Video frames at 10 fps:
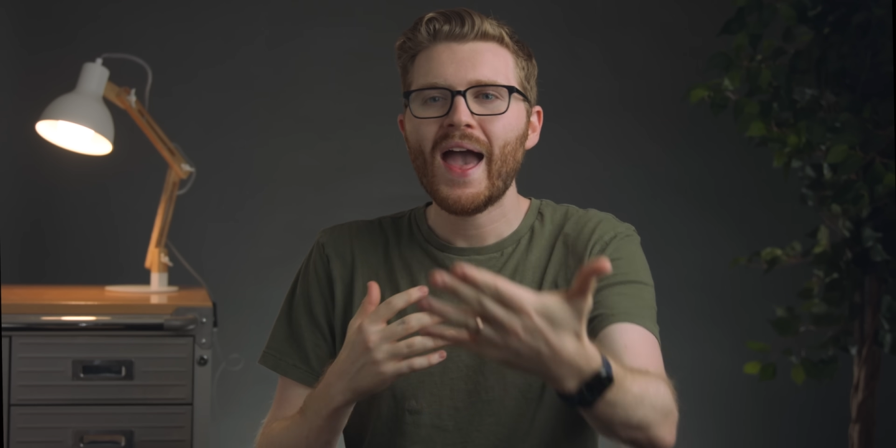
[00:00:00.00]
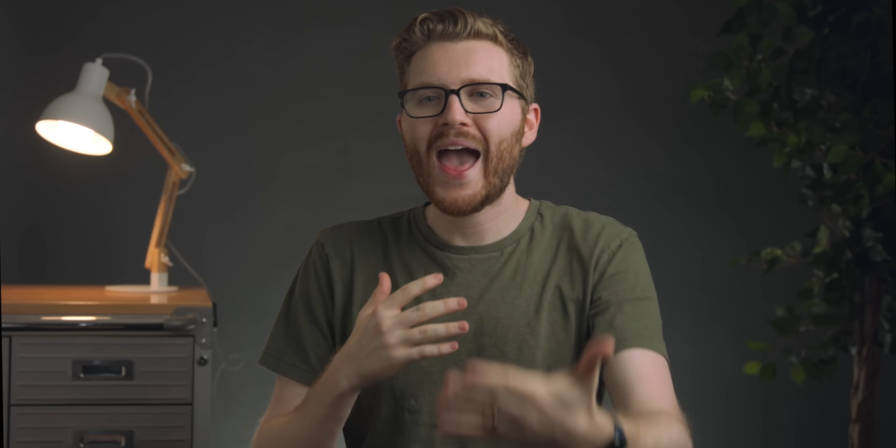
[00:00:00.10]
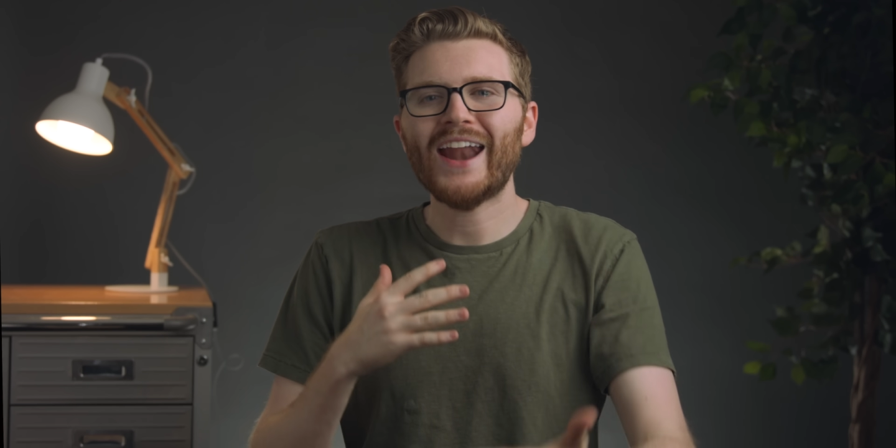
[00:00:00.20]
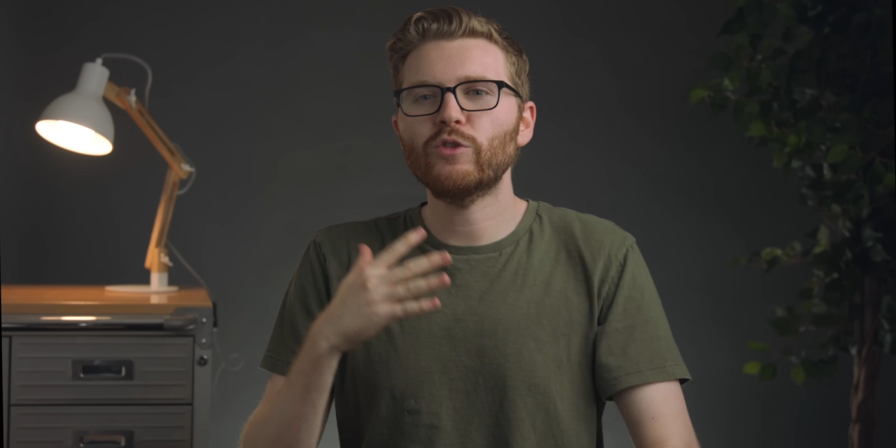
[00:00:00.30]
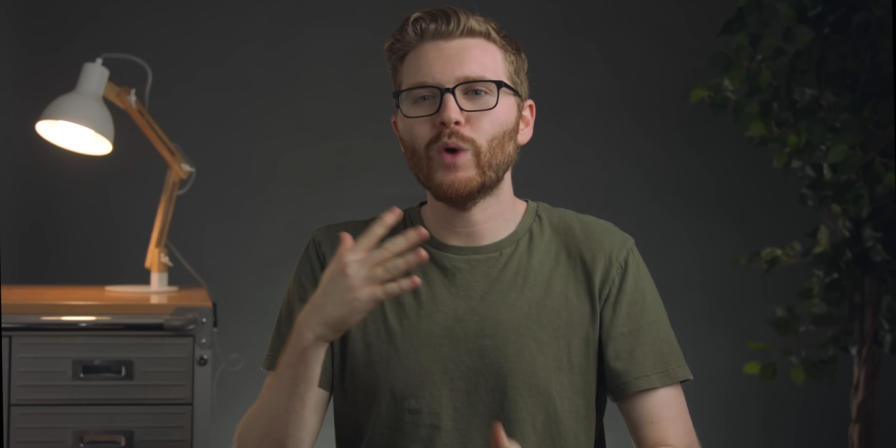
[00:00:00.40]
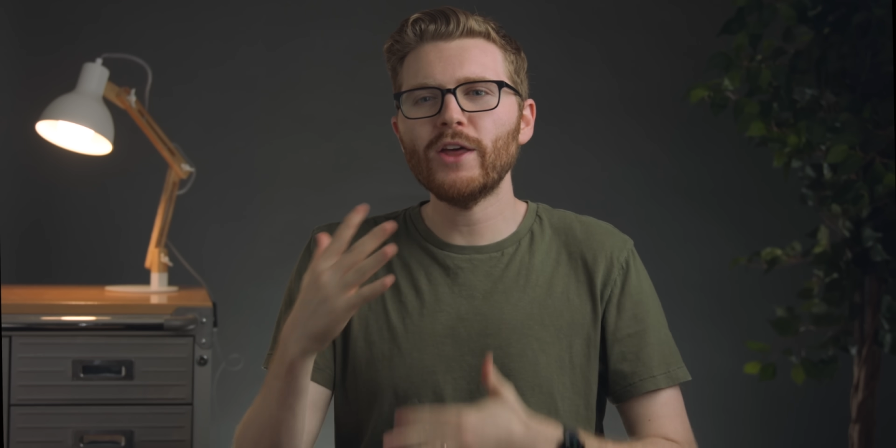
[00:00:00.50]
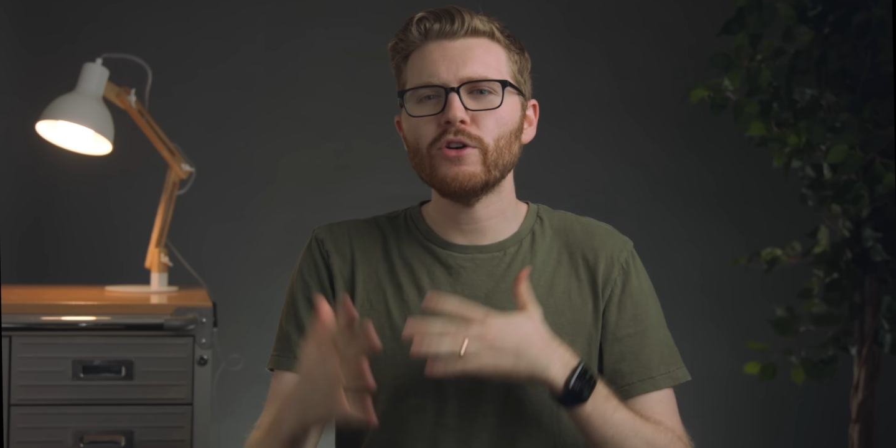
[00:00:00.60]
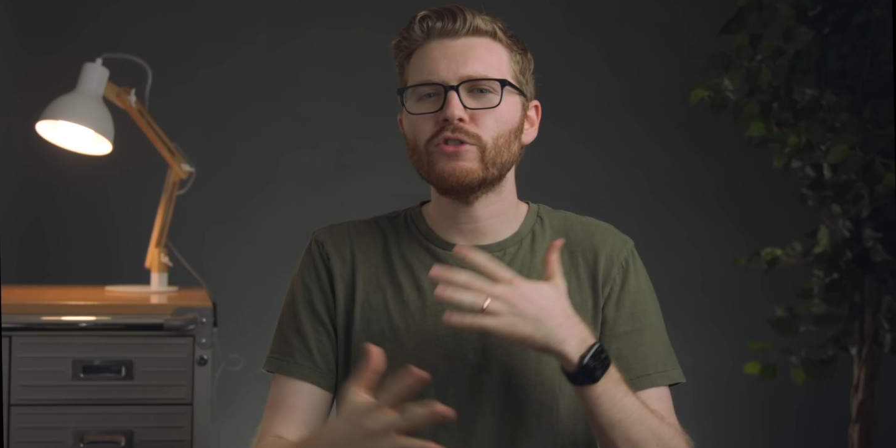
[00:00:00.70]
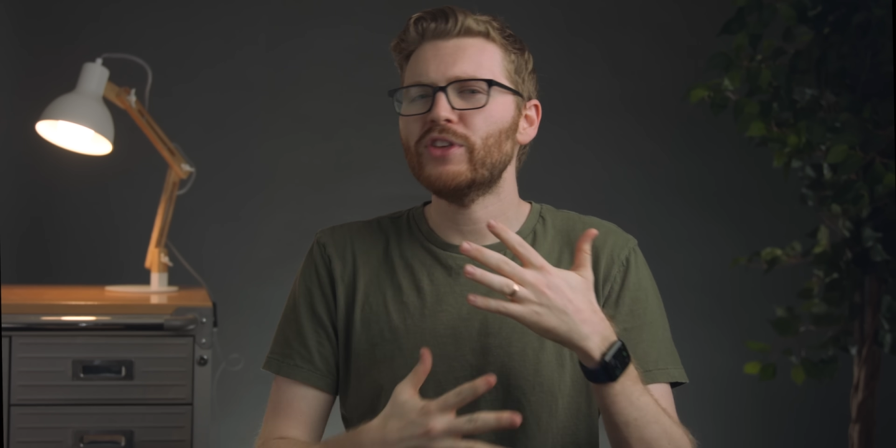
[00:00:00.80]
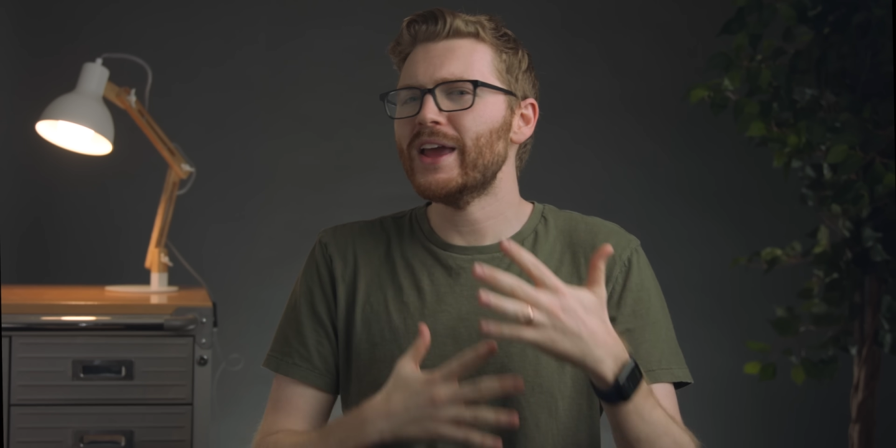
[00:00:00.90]
and it's one of
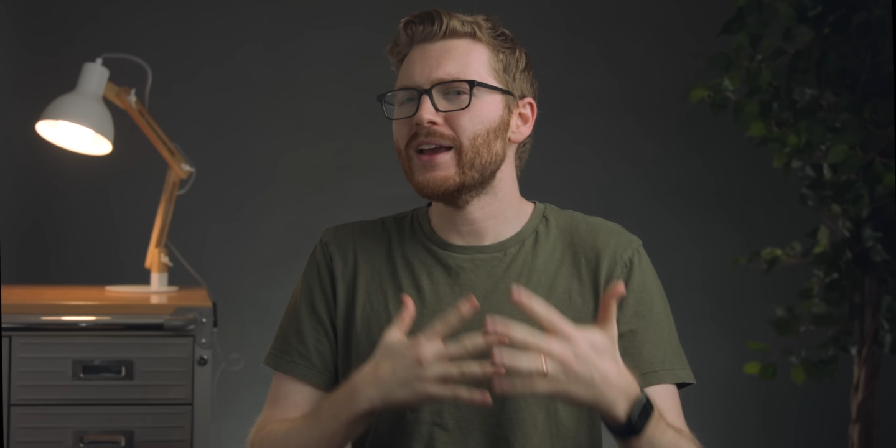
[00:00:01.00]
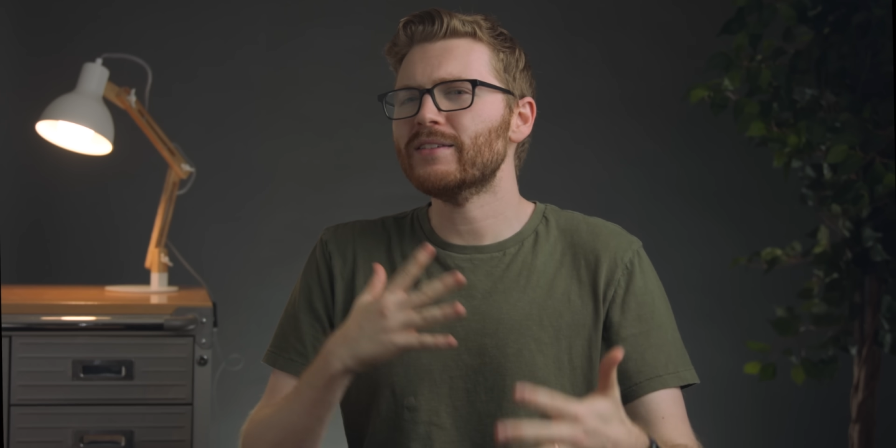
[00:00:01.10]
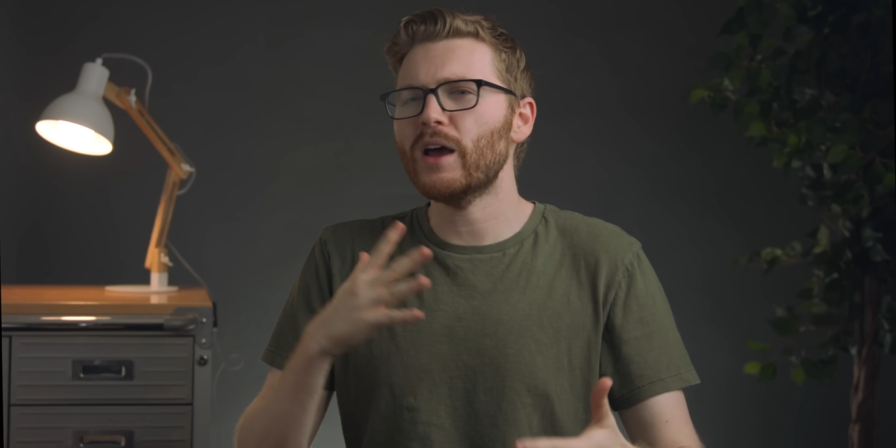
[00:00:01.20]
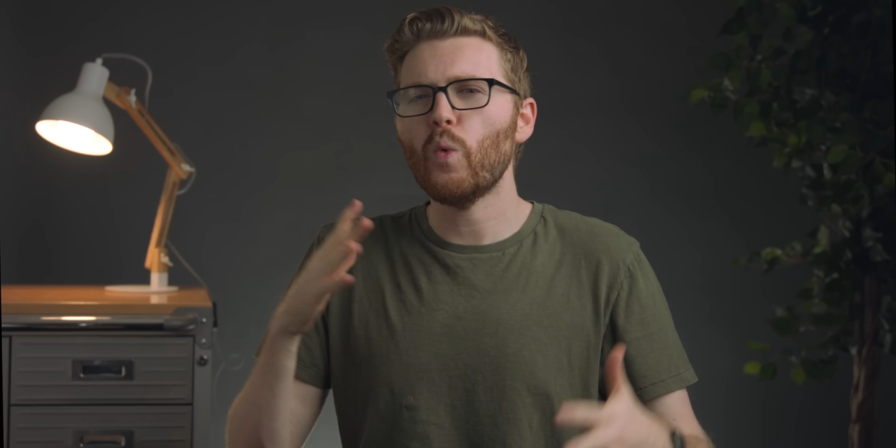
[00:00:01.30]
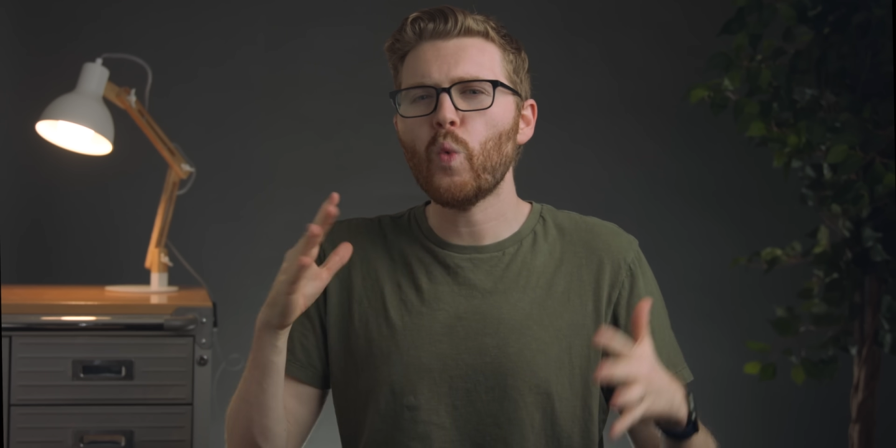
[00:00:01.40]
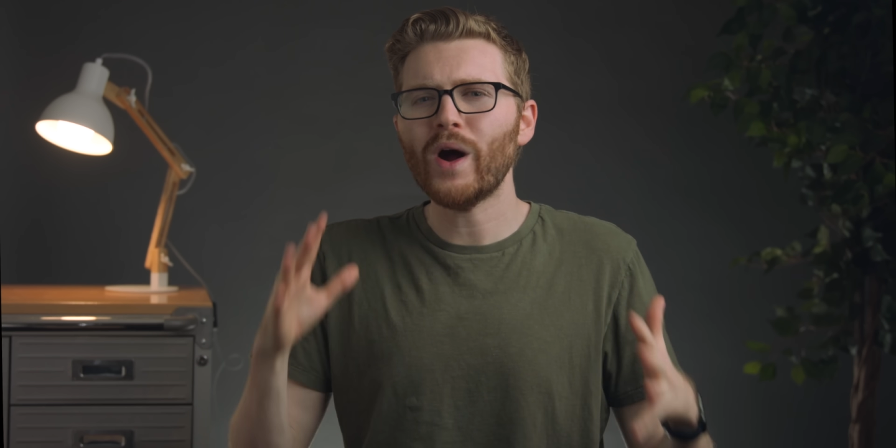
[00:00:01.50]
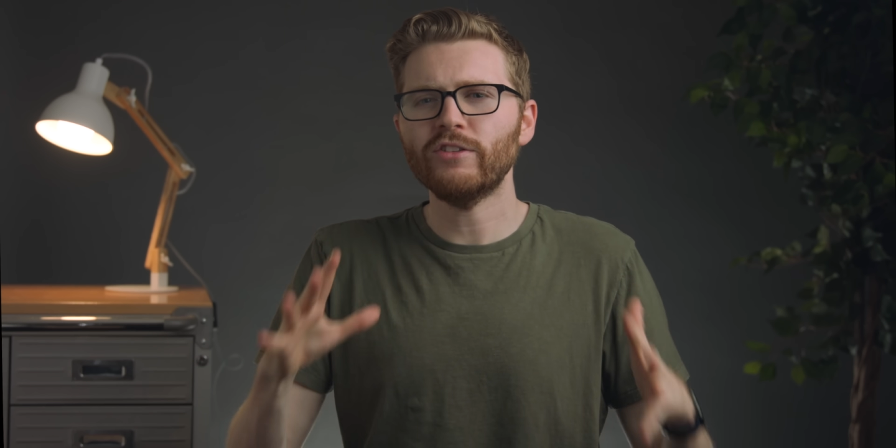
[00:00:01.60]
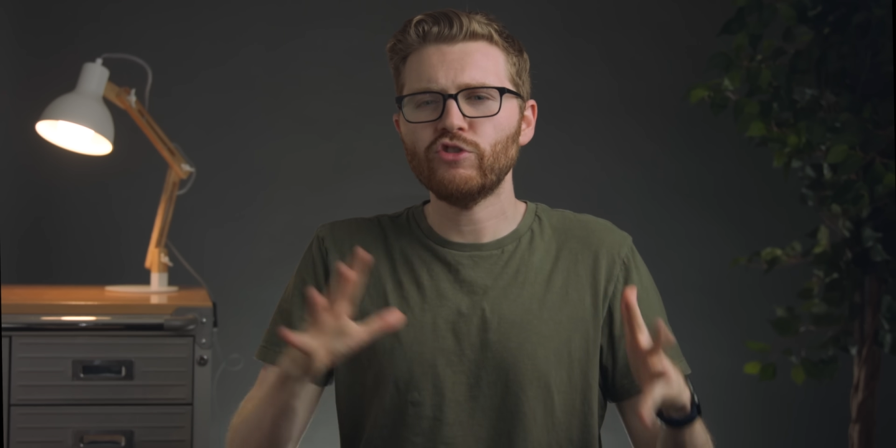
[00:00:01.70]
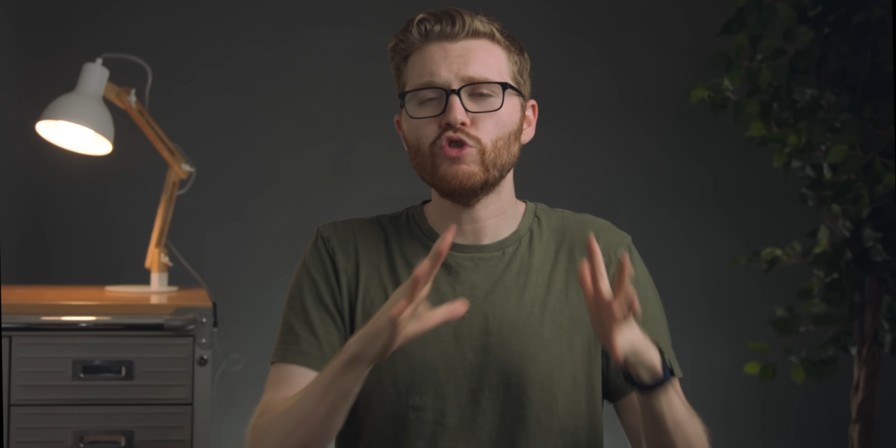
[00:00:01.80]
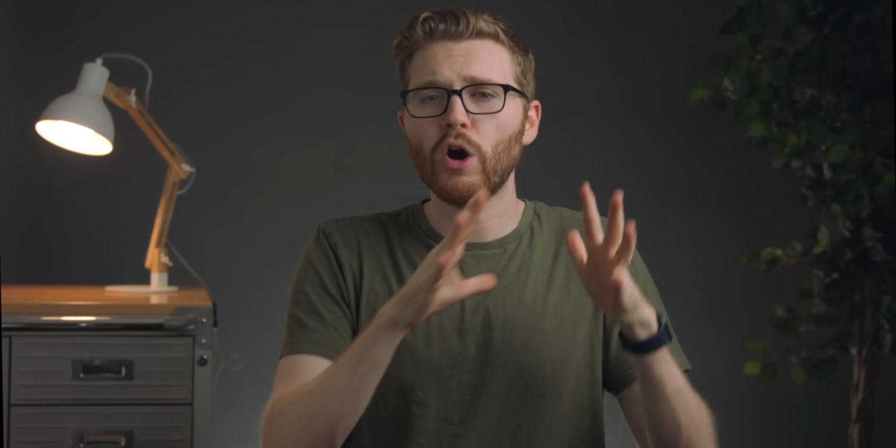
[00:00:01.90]
those things that
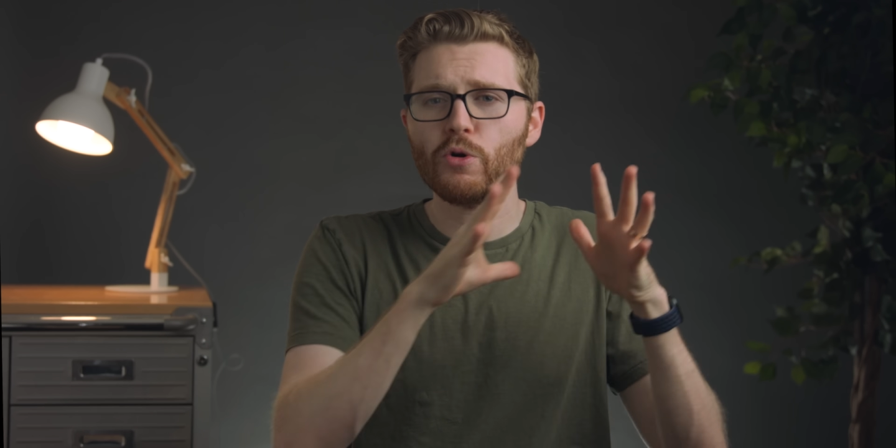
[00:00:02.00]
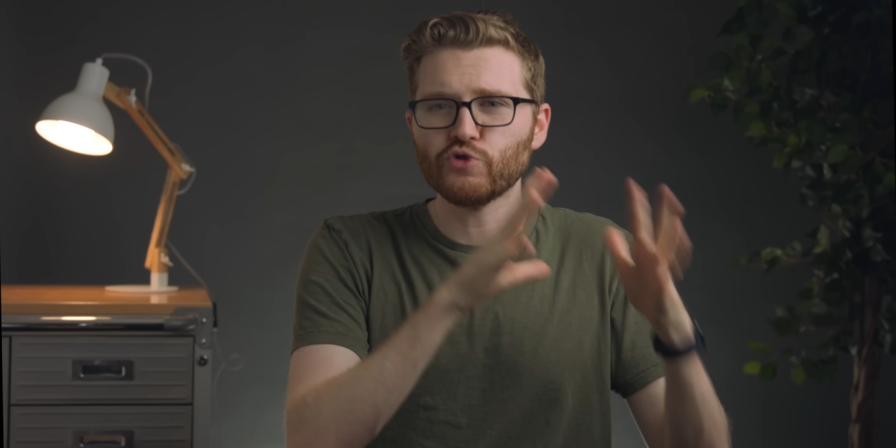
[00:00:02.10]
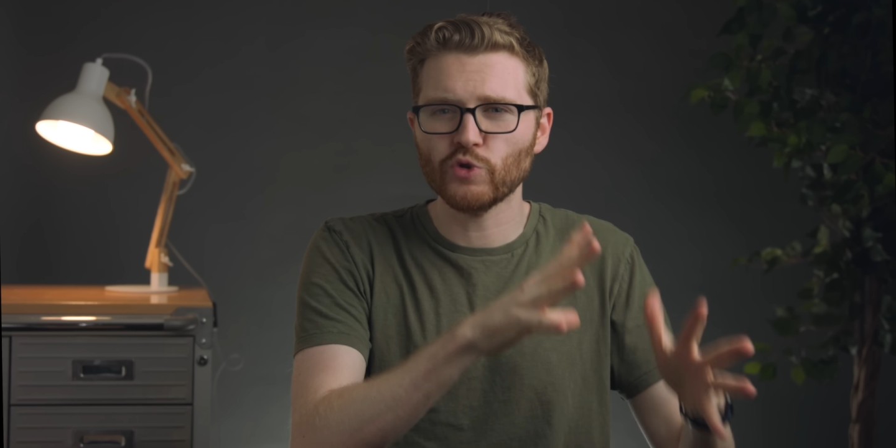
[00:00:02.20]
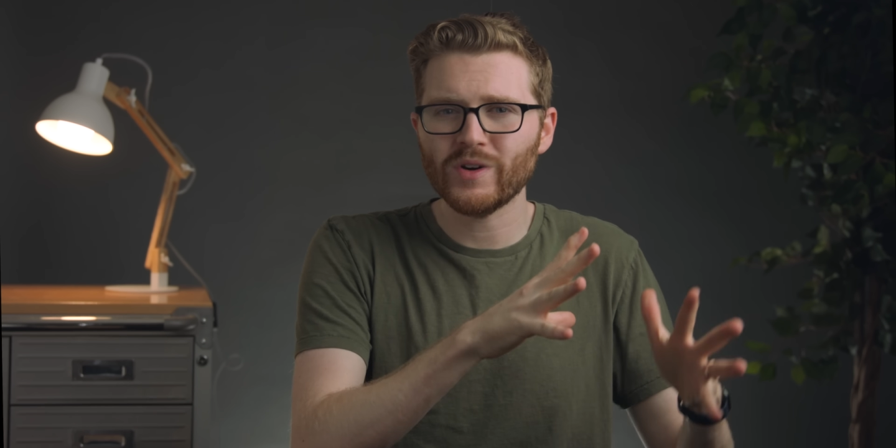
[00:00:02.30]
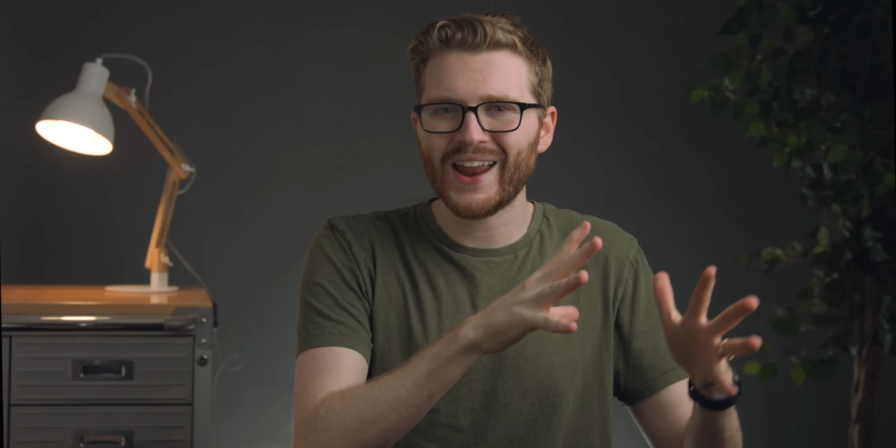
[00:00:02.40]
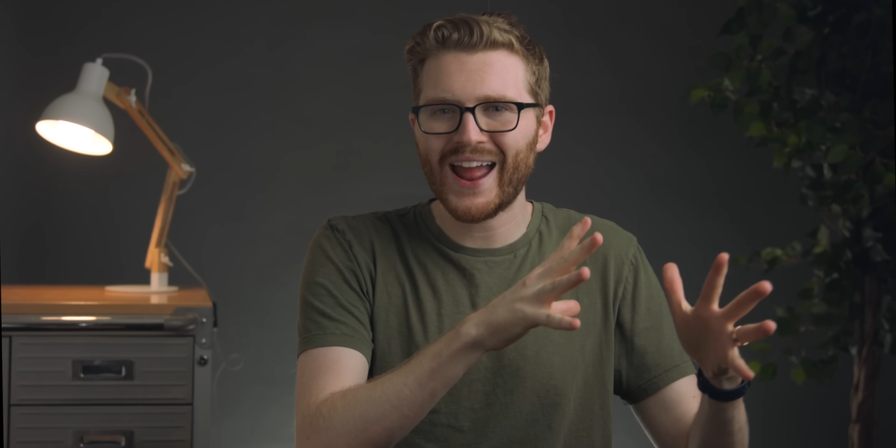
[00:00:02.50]
once you go through it